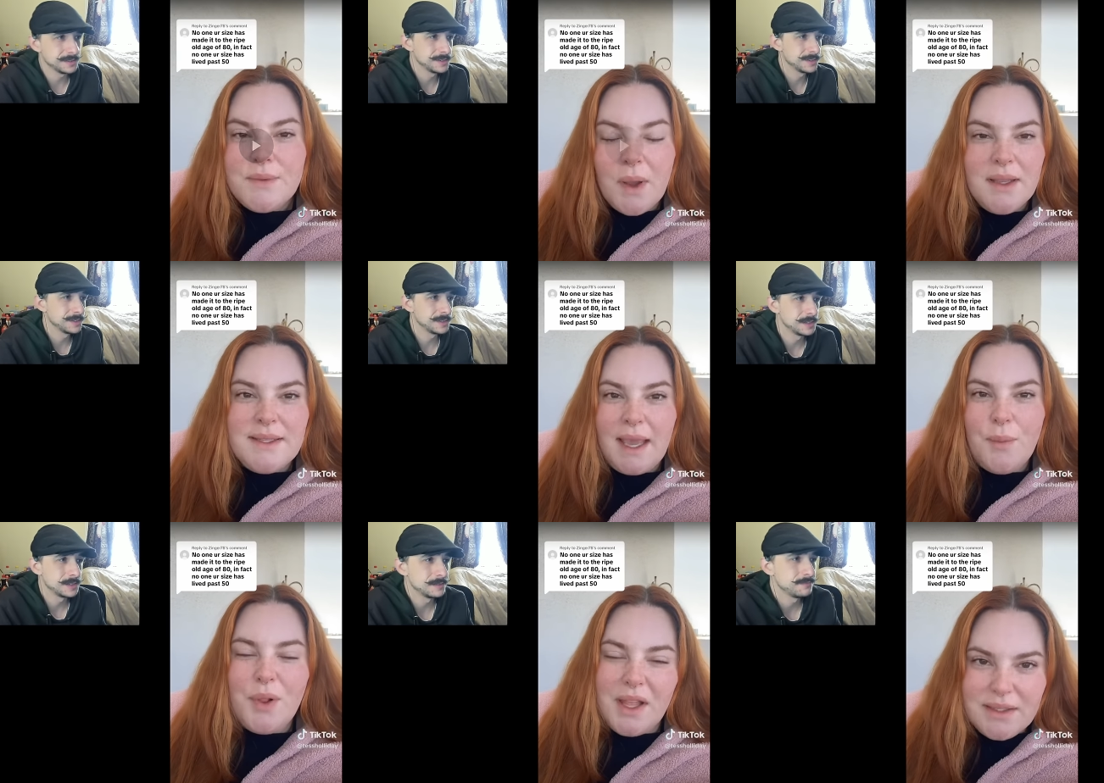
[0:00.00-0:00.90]
Speaker 1: was a
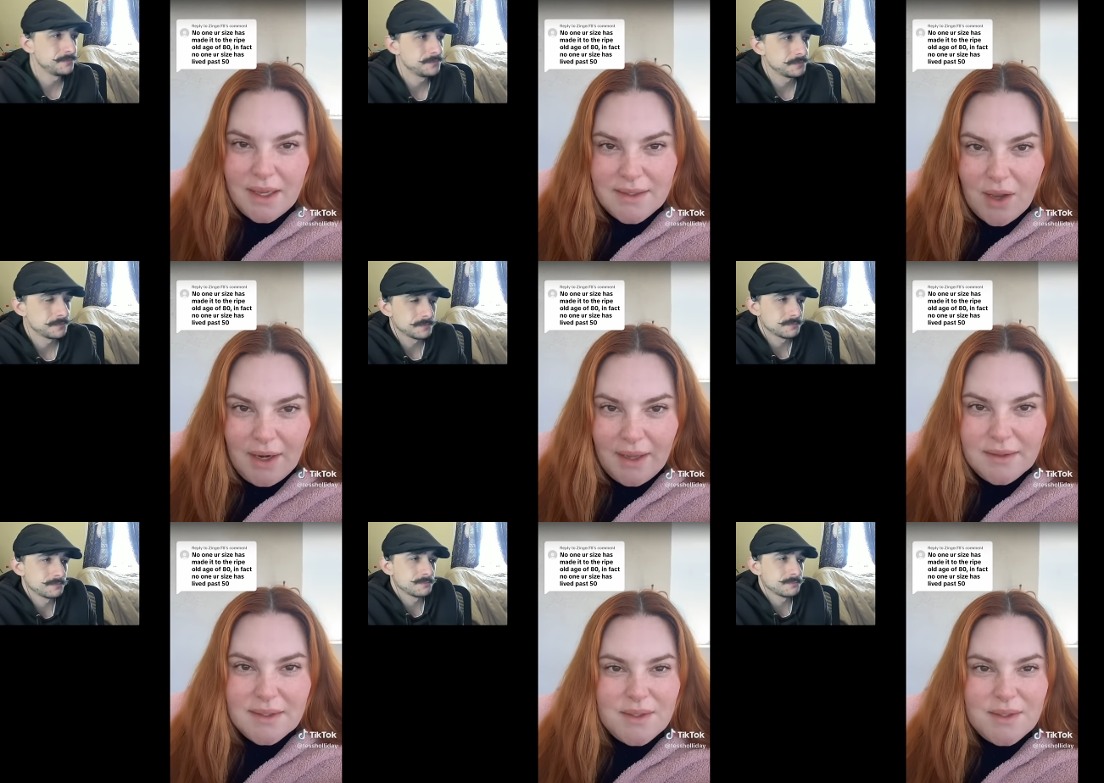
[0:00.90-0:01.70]
plus size audience,